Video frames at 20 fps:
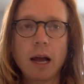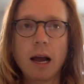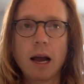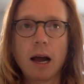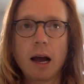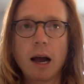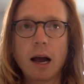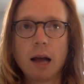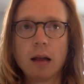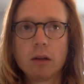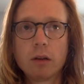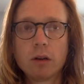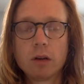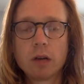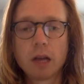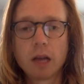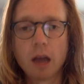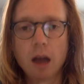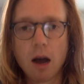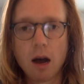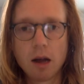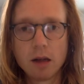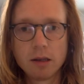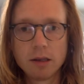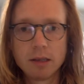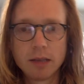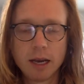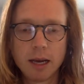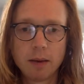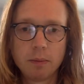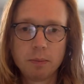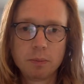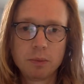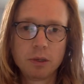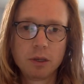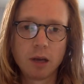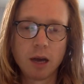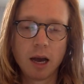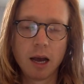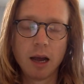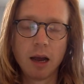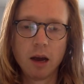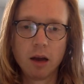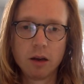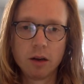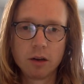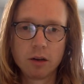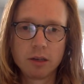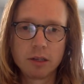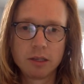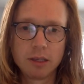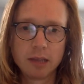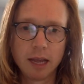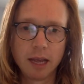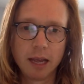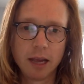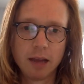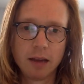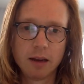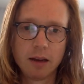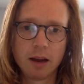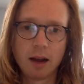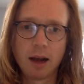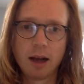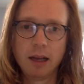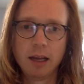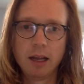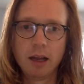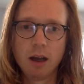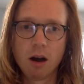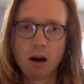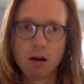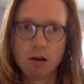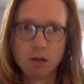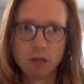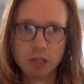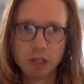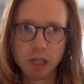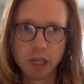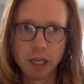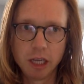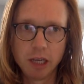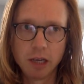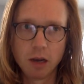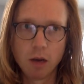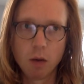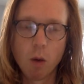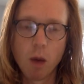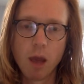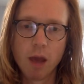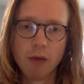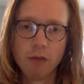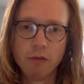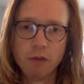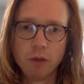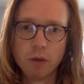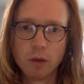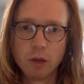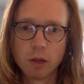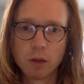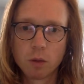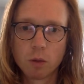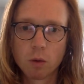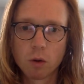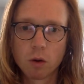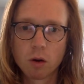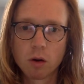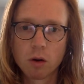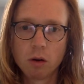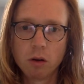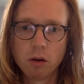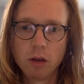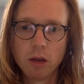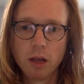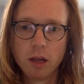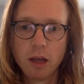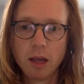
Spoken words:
I learn a concept, I understand an ideology, a way of viewing the world,